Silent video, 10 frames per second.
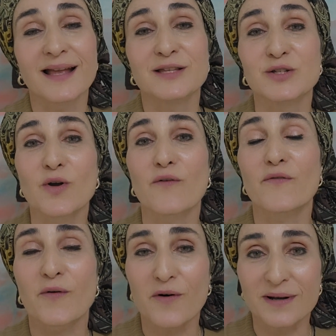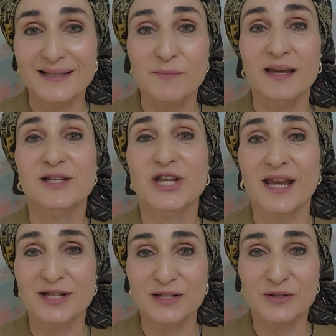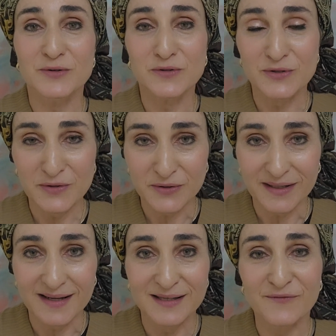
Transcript: to go forward, to make a change into good.